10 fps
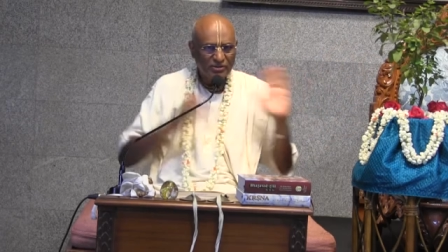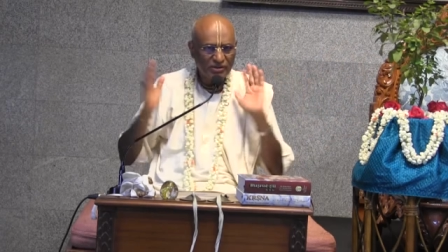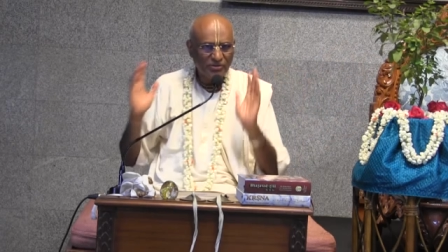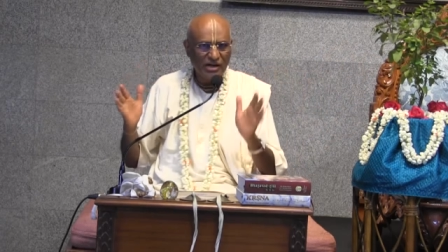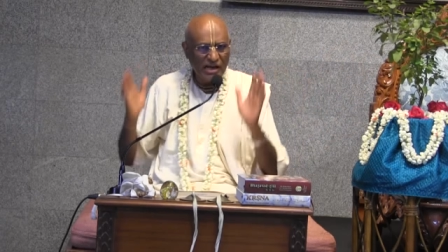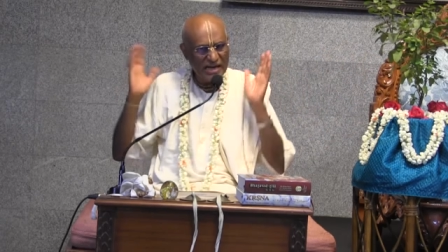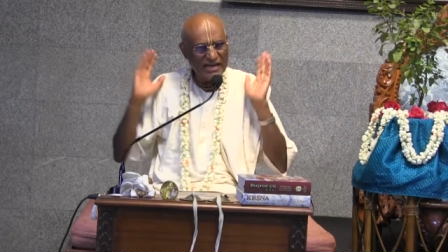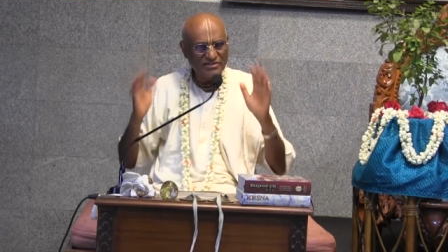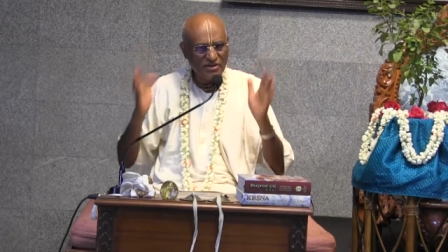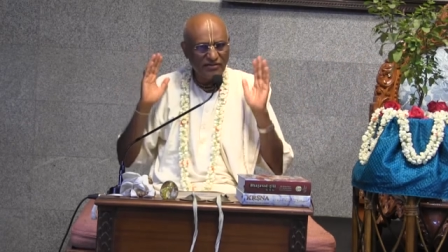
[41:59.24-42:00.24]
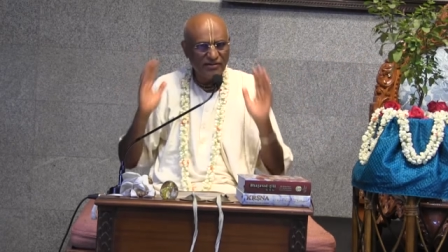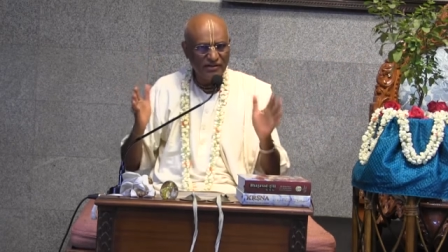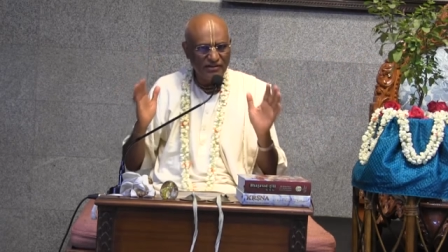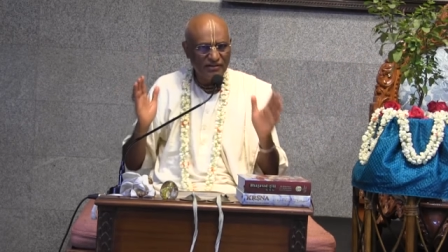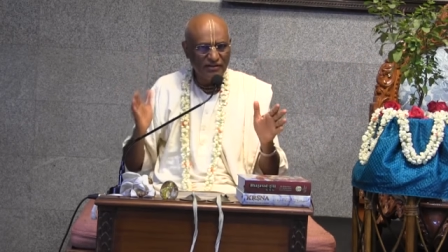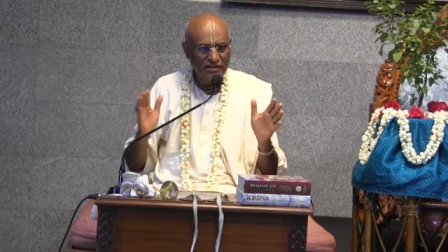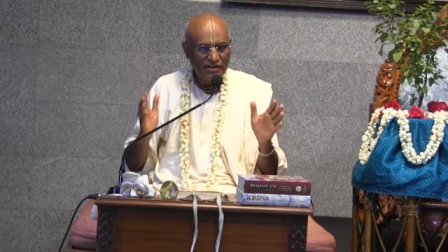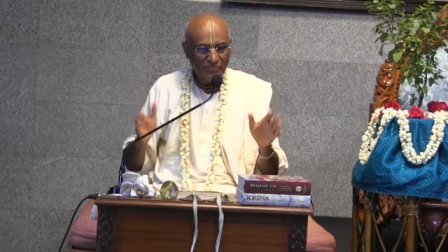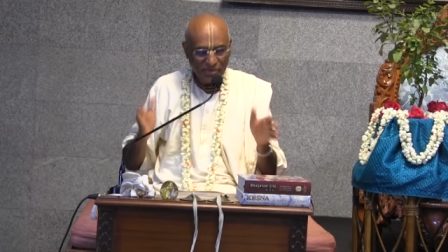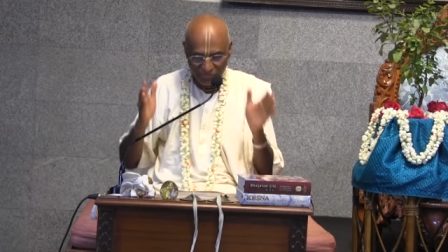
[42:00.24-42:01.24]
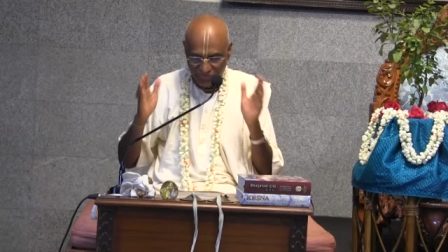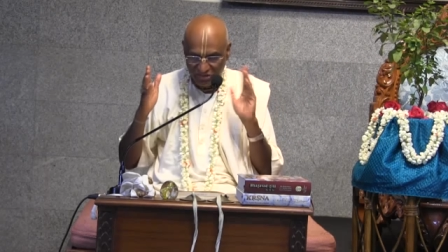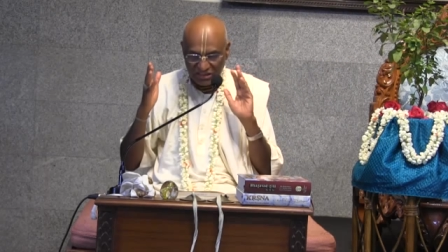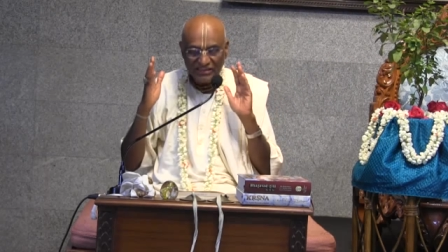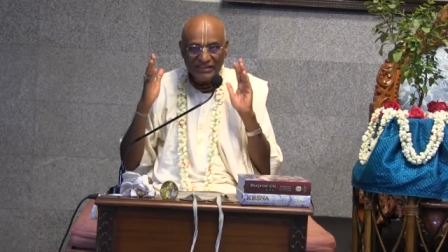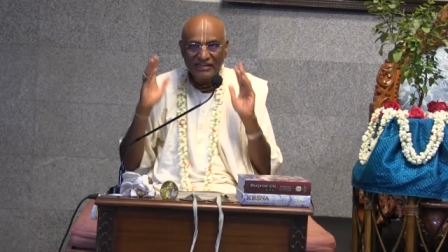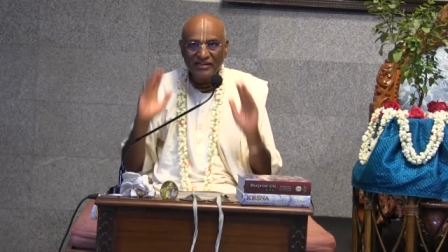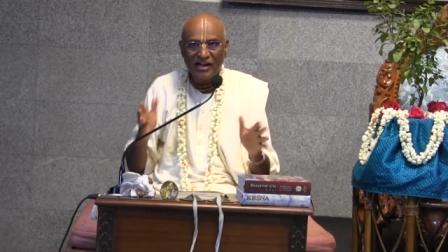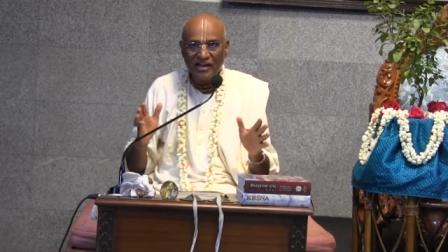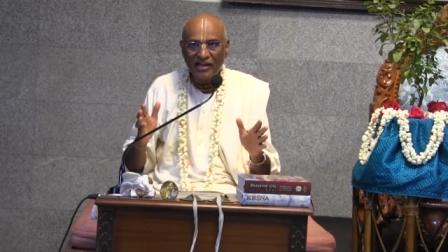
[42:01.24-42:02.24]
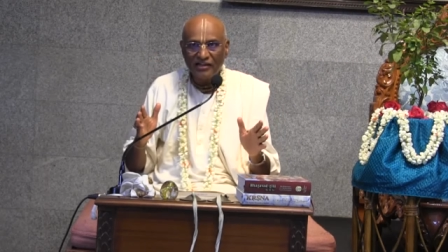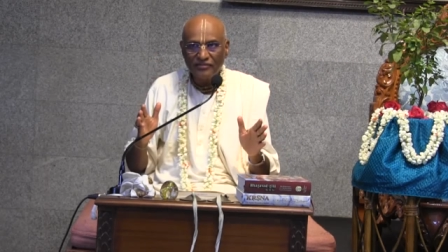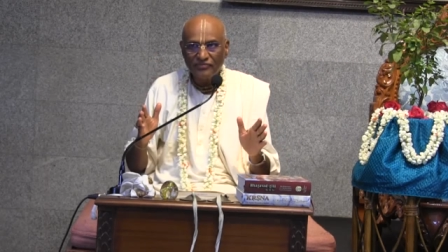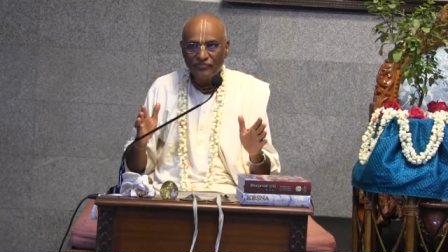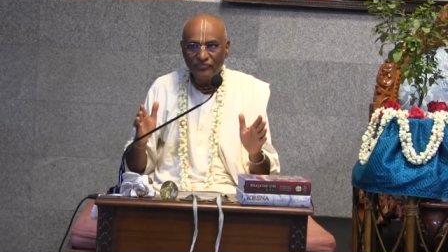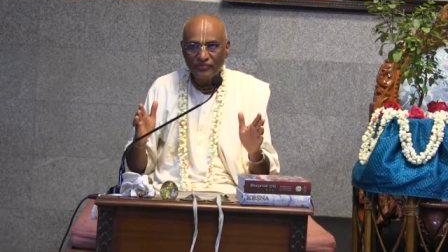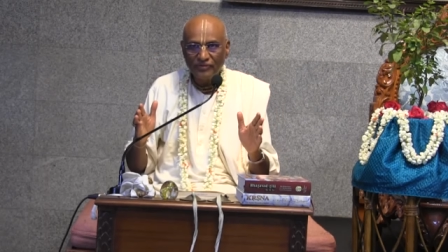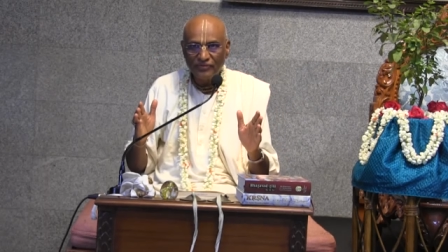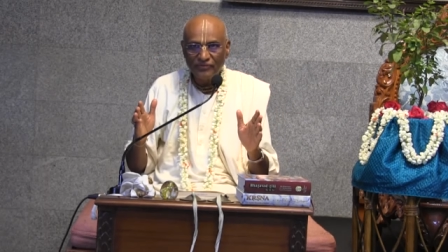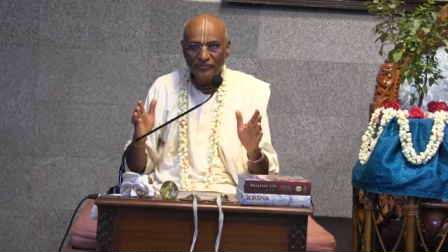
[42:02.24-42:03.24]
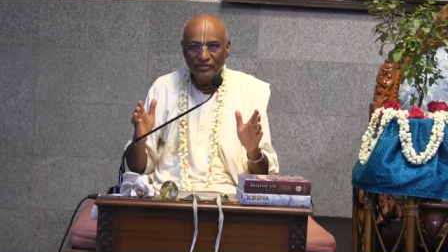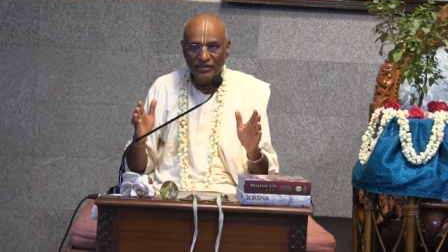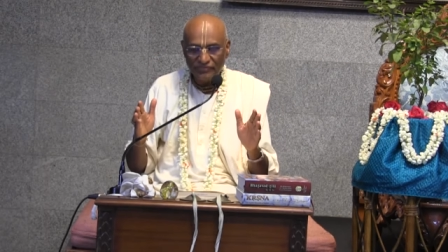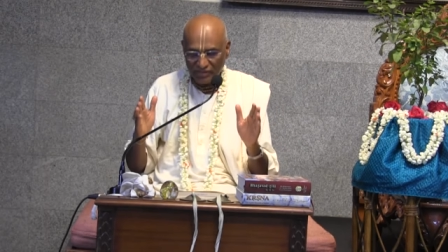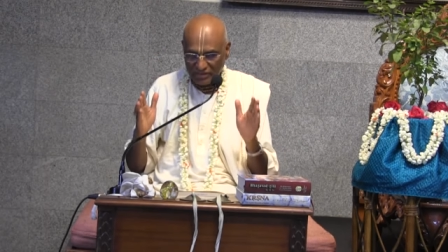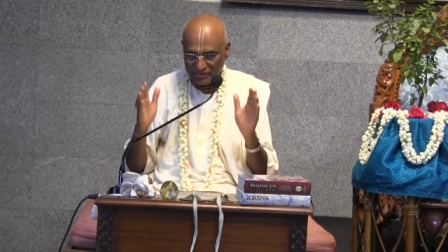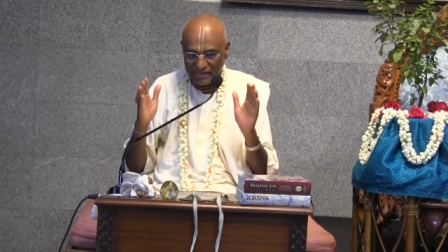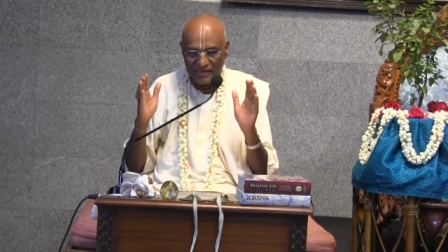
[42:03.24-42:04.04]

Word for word: you know, Kala has got. But within that Kala, eh, within